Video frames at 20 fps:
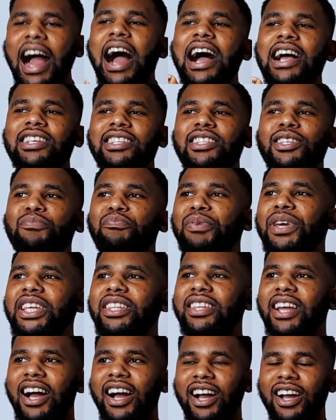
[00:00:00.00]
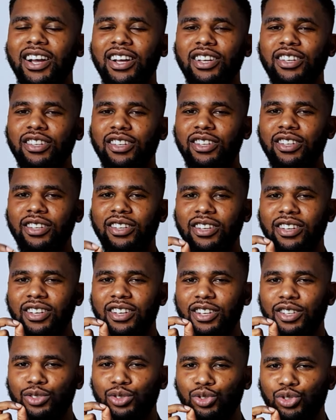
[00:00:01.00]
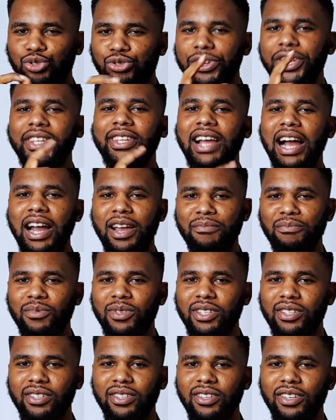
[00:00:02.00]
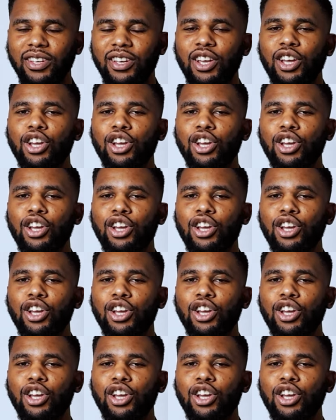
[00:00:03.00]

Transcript: asked Peter three times